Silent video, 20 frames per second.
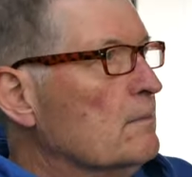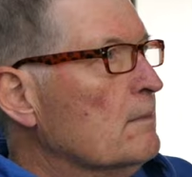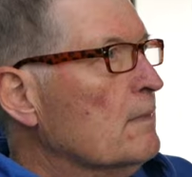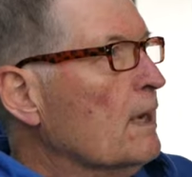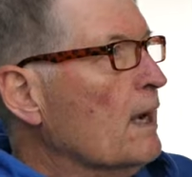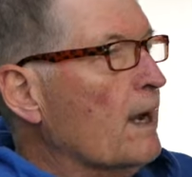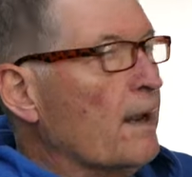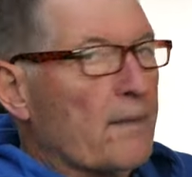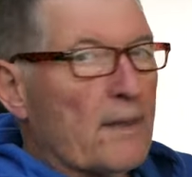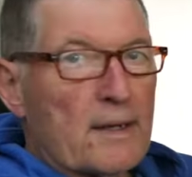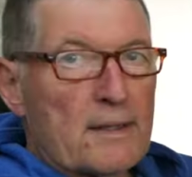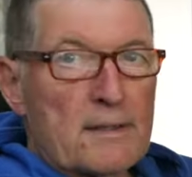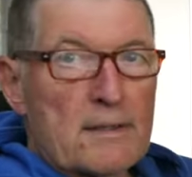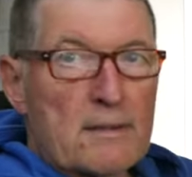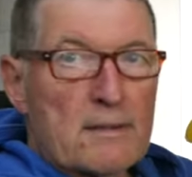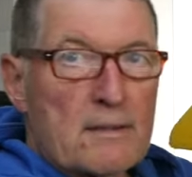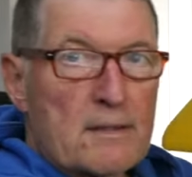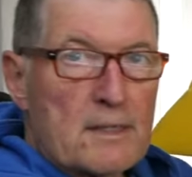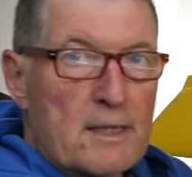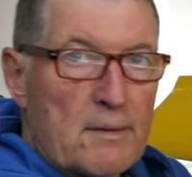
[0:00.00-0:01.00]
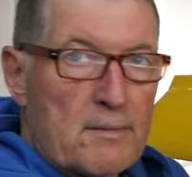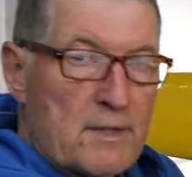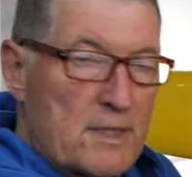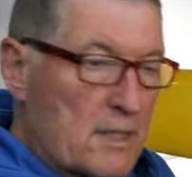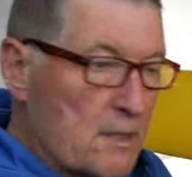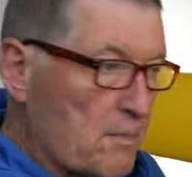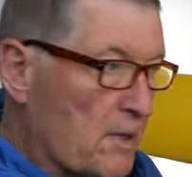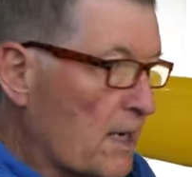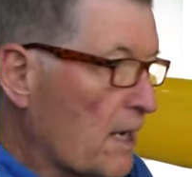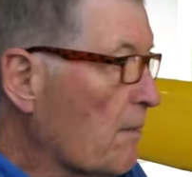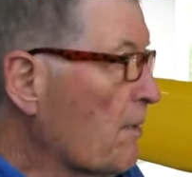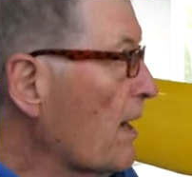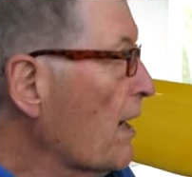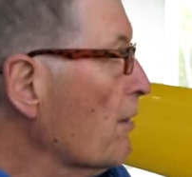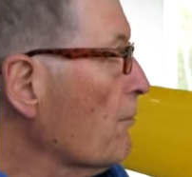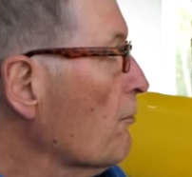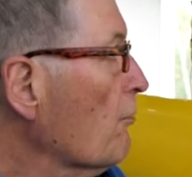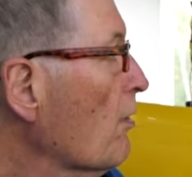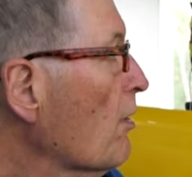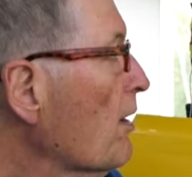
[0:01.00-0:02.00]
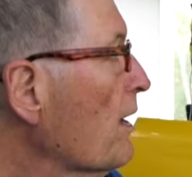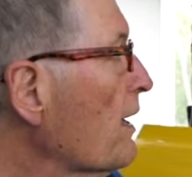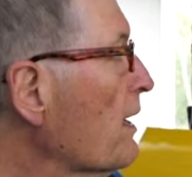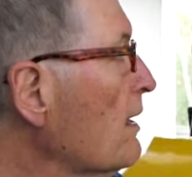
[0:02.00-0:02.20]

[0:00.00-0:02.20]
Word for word: And that seems to be about right.